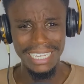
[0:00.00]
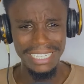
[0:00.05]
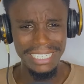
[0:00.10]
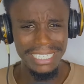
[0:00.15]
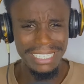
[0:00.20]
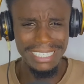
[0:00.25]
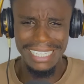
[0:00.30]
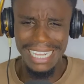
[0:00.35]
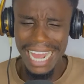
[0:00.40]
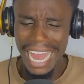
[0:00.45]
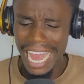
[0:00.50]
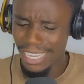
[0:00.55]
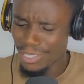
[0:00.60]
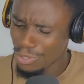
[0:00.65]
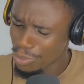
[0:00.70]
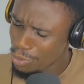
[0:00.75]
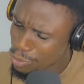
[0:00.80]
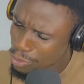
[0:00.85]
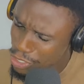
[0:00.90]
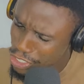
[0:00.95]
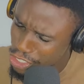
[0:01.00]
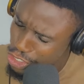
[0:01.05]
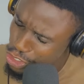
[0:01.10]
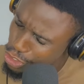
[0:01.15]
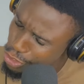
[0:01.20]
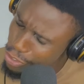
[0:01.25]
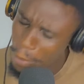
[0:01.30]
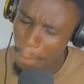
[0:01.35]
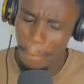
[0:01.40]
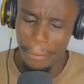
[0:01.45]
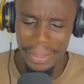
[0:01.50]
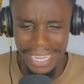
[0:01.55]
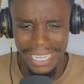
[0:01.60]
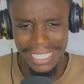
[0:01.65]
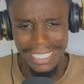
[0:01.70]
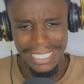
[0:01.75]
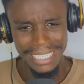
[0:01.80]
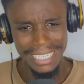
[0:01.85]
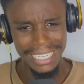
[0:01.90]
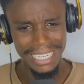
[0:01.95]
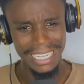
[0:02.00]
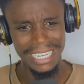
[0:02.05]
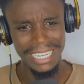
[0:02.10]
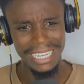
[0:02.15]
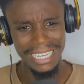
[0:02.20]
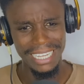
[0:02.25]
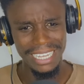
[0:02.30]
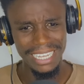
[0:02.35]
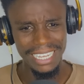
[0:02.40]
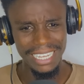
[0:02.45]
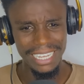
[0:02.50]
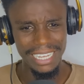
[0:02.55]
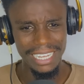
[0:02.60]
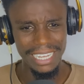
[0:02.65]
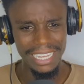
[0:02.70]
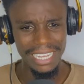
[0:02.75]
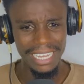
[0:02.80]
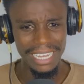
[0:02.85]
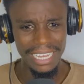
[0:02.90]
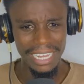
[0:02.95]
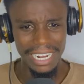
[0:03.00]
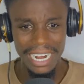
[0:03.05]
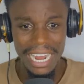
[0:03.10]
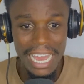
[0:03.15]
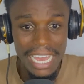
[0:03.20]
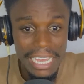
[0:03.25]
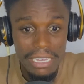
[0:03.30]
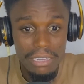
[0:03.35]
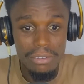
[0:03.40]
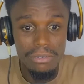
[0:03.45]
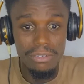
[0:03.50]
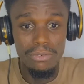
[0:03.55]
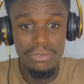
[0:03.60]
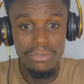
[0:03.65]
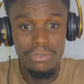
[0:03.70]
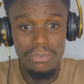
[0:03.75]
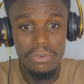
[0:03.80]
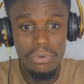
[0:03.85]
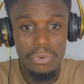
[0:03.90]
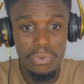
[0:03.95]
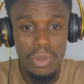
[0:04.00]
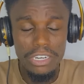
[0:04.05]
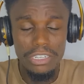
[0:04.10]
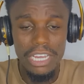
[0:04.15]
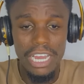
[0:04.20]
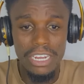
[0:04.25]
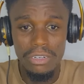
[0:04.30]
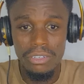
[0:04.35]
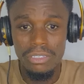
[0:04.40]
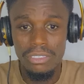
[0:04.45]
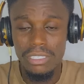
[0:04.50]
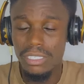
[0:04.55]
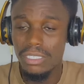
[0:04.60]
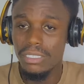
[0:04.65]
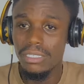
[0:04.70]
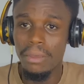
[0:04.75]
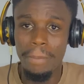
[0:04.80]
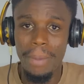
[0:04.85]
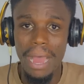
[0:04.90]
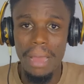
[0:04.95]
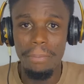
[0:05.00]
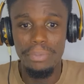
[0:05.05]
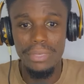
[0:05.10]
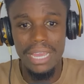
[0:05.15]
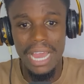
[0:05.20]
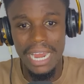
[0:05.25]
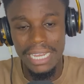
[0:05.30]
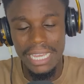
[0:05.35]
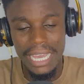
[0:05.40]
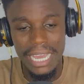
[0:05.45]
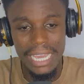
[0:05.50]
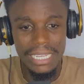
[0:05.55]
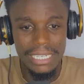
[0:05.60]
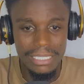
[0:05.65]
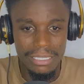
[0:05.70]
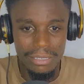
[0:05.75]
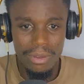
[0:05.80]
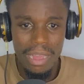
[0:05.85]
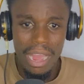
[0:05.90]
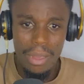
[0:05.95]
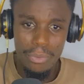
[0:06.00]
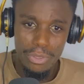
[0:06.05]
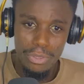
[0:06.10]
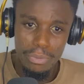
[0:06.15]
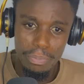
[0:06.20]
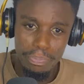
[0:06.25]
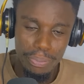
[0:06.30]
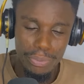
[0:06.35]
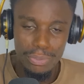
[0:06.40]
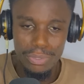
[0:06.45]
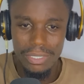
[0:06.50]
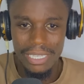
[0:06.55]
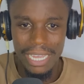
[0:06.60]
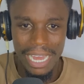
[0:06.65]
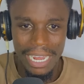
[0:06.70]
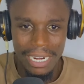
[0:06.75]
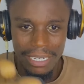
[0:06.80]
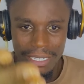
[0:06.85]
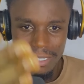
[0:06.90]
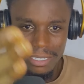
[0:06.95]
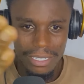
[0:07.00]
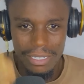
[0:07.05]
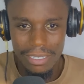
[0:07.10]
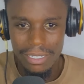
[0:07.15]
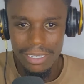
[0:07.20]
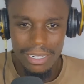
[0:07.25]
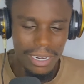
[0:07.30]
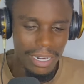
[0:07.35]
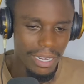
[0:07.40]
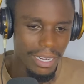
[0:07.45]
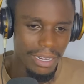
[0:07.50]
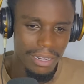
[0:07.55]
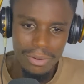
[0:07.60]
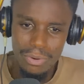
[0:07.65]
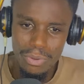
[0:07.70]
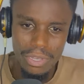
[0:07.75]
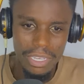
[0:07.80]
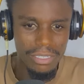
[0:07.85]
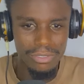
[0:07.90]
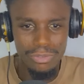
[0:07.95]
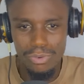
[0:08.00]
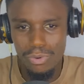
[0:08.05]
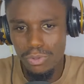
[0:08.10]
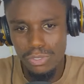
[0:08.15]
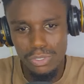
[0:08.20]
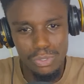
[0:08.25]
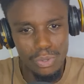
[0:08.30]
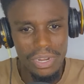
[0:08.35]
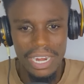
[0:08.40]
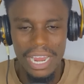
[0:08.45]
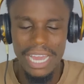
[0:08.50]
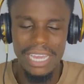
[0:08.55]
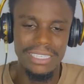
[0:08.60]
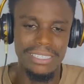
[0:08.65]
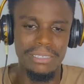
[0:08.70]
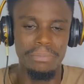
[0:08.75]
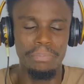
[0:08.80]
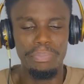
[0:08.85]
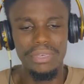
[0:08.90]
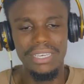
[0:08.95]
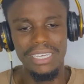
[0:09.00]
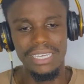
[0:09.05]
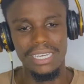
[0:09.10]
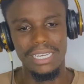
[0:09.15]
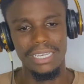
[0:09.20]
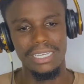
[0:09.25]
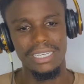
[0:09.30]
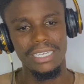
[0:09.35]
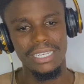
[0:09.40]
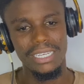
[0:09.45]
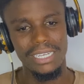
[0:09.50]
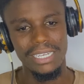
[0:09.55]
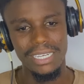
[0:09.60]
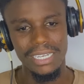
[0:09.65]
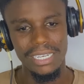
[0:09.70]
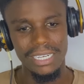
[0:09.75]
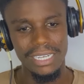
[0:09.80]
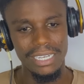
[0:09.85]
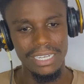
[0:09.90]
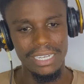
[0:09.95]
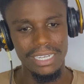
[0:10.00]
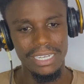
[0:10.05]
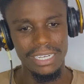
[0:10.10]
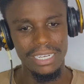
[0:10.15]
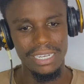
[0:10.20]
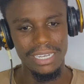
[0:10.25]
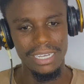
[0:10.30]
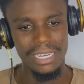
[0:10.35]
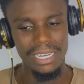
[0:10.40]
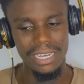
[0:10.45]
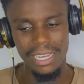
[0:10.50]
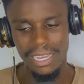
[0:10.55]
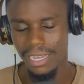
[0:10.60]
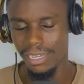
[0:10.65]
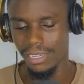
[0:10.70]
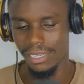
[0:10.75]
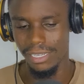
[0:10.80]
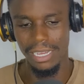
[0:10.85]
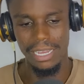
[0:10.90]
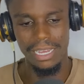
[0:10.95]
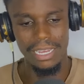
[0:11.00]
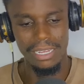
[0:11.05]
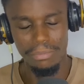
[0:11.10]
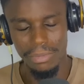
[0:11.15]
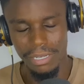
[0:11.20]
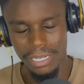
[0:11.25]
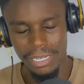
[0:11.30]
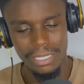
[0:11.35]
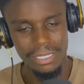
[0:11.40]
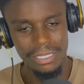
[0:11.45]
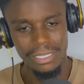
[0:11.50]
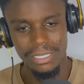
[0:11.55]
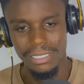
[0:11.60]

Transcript: This guy is always dripping. Like, when you are not Barbie and Ken, why would you put and look, you look so nice in pink? Ah, God, man.